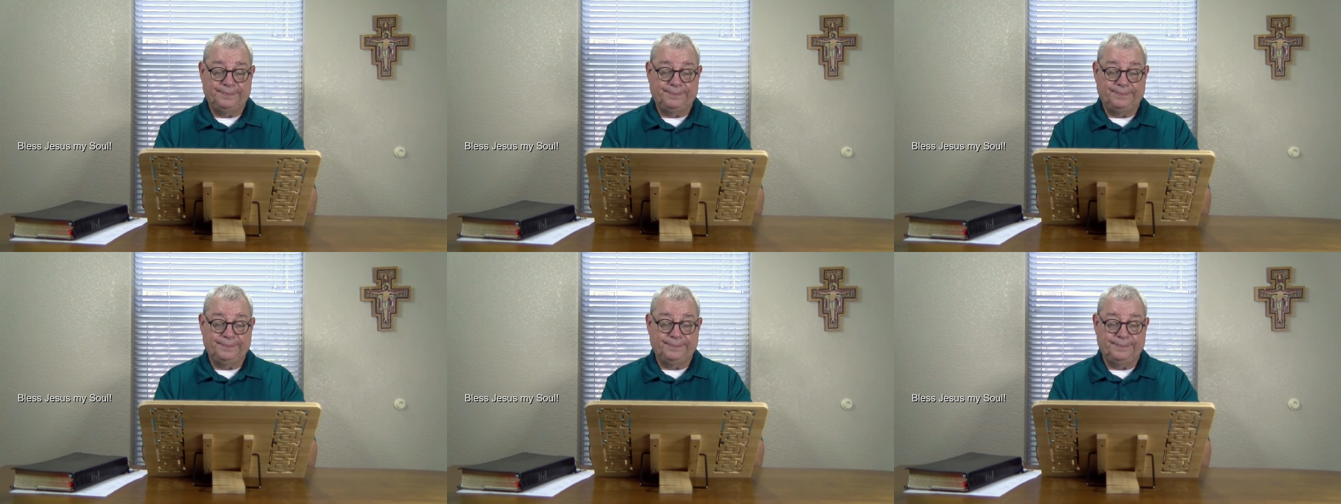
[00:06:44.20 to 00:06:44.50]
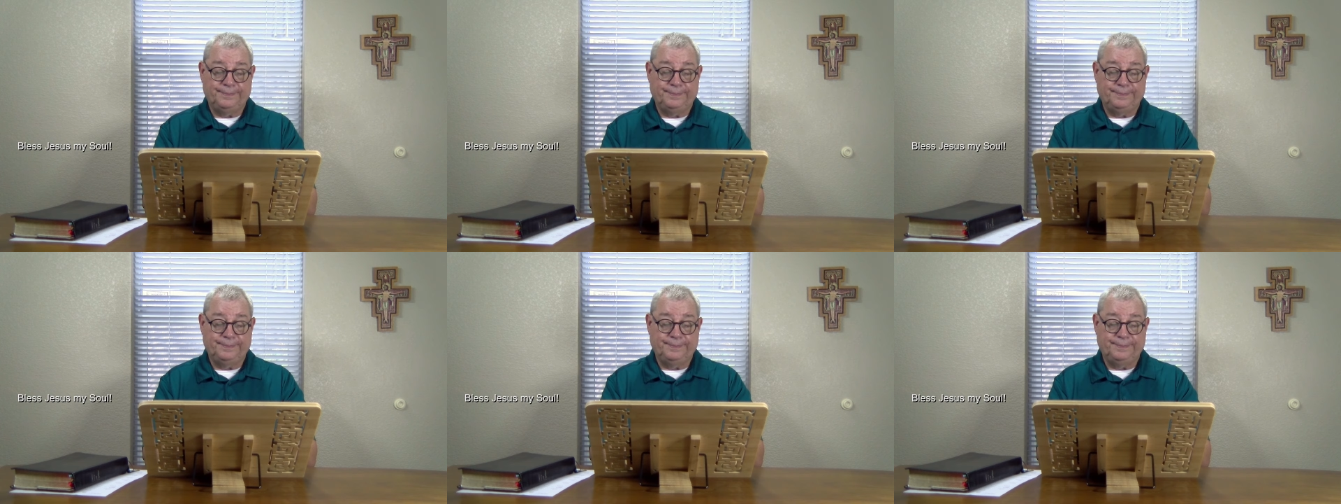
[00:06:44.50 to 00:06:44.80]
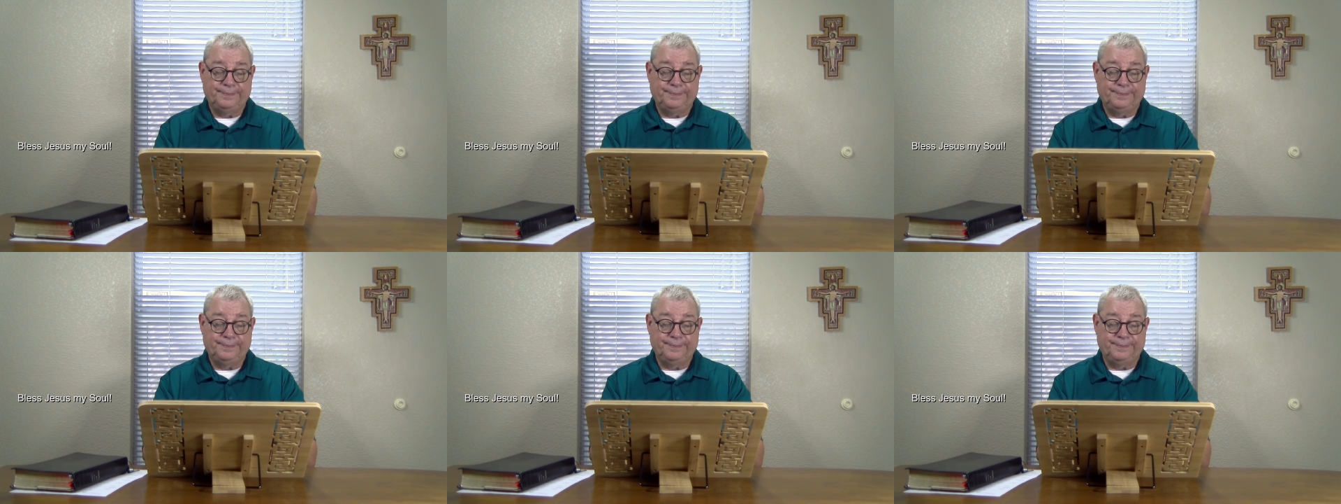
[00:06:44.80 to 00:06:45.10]

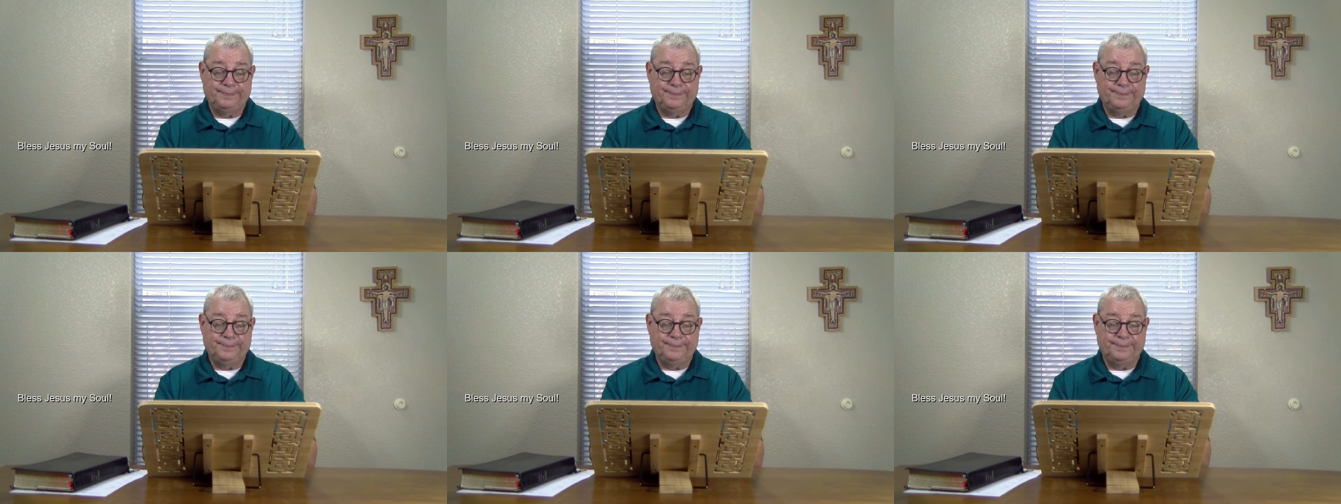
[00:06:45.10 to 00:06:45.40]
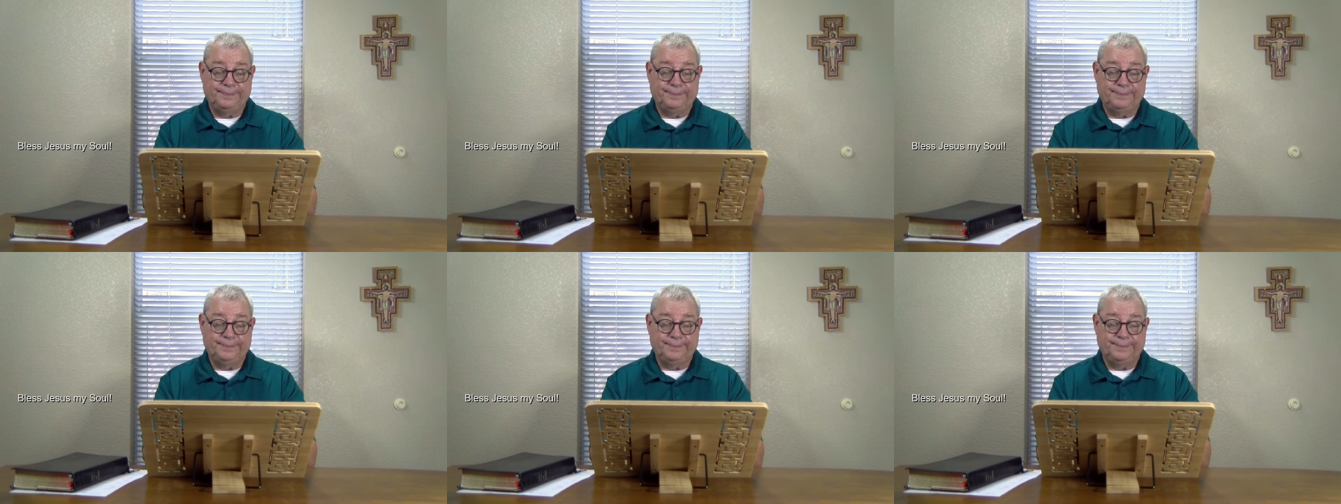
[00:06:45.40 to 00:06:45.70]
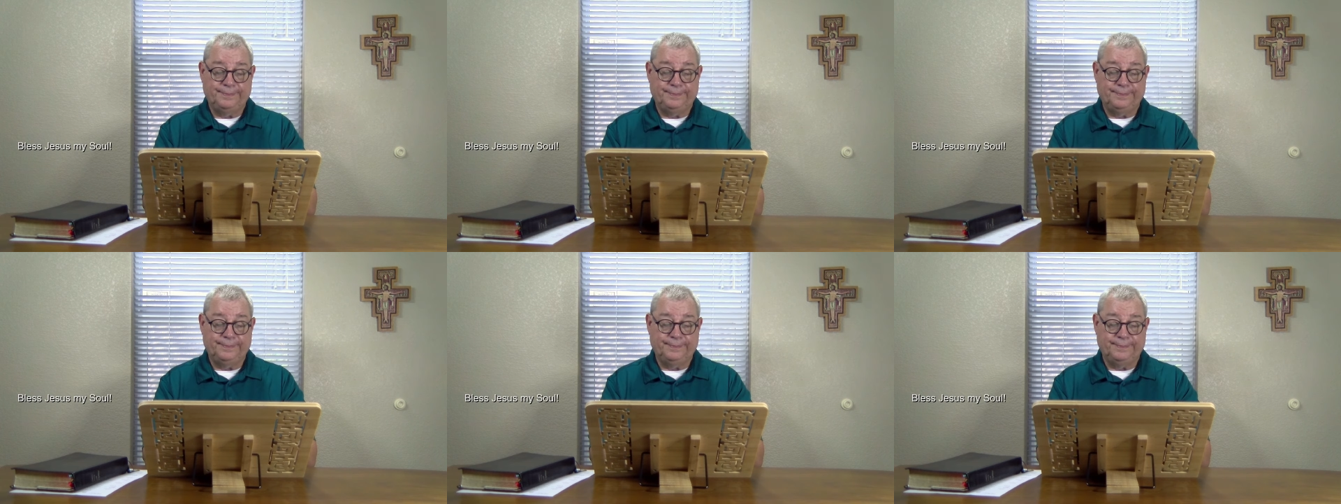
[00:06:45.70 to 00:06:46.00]

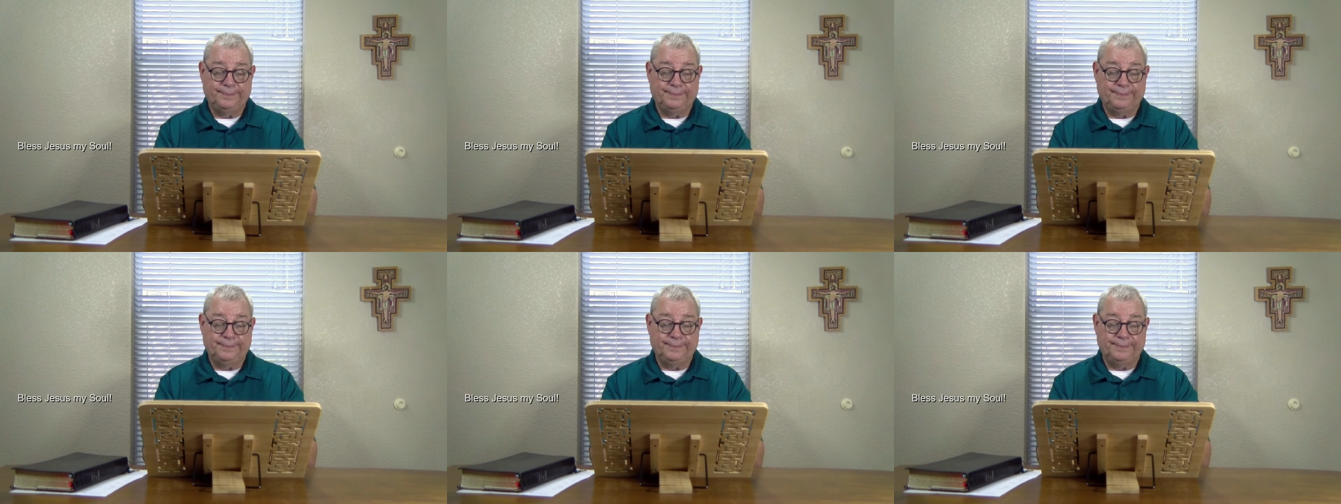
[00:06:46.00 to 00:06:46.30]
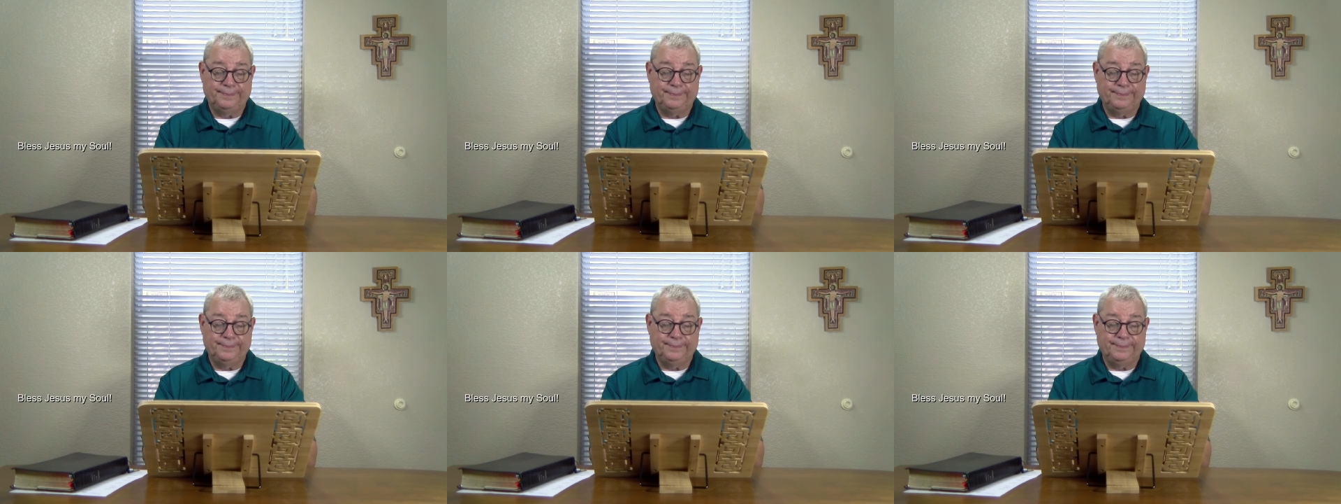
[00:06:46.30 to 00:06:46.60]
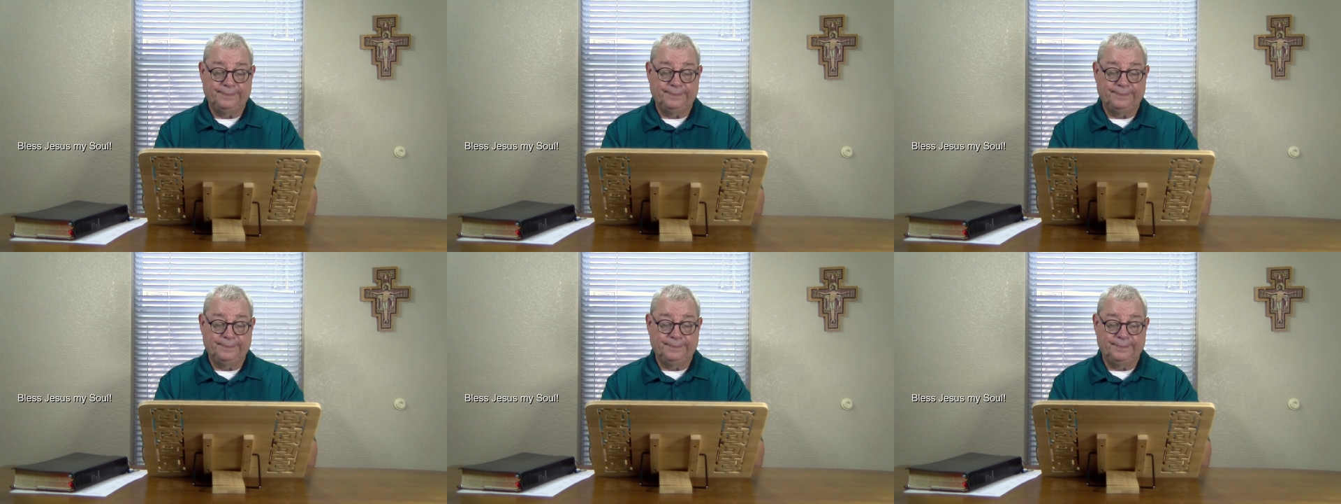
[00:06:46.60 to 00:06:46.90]

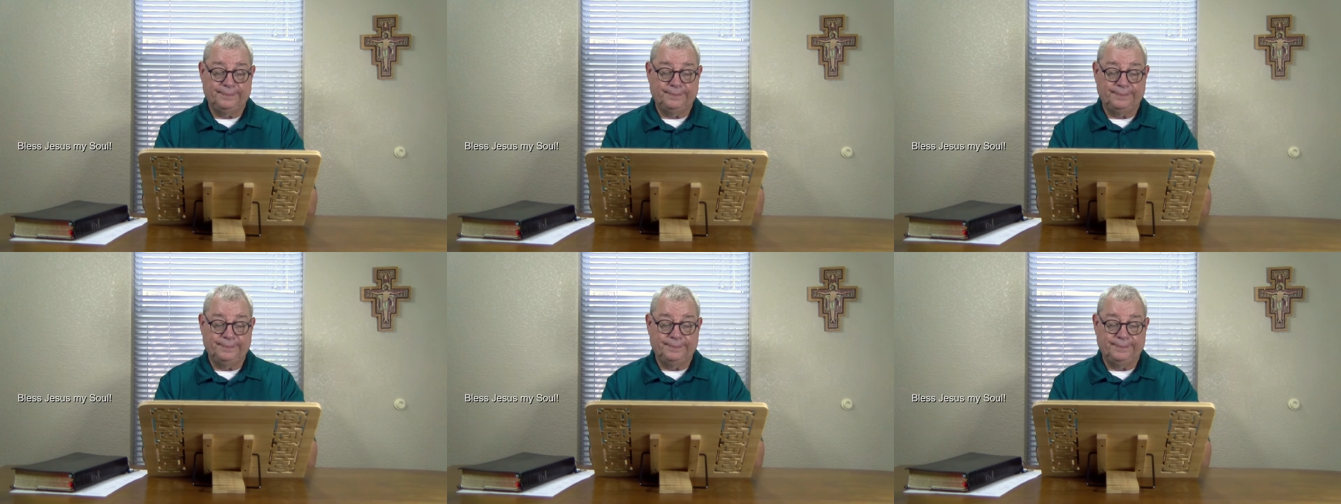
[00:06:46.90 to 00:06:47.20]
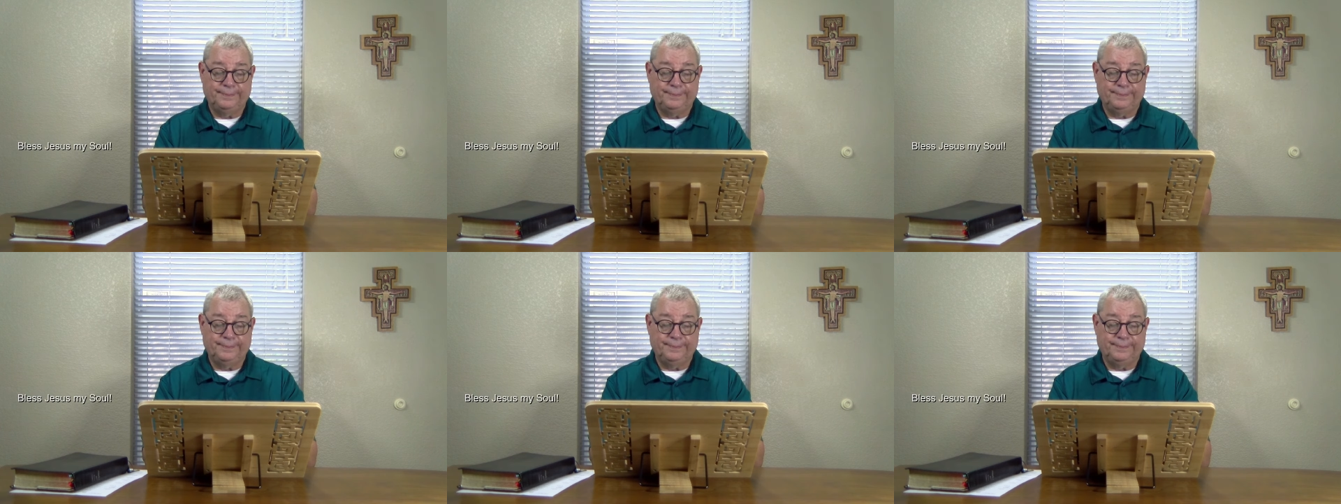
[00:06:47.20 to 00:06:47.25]
Nobody speaks.